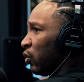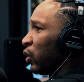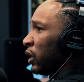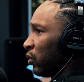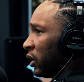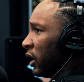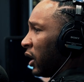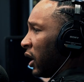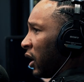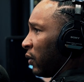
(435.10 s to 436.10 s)
with with
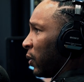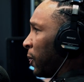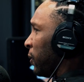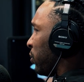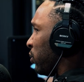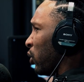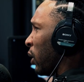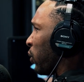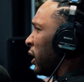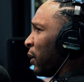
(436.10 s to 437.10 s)
uh
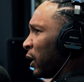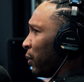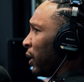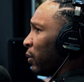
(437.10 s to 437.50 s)
yeah, that's true.